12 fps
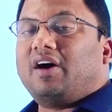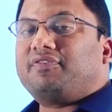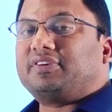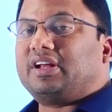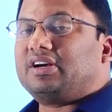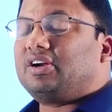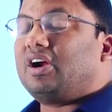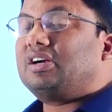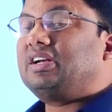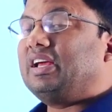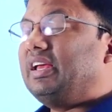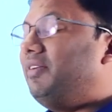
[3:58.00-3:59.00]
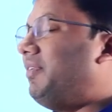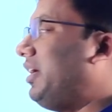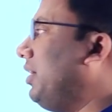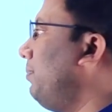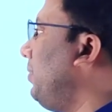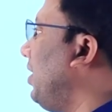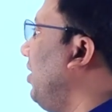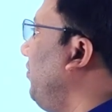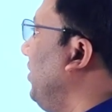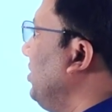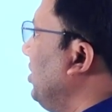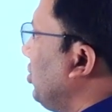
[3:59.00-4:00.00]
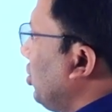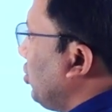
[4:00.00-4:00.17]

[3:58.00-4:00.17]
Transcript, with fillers: after dot, even number of digits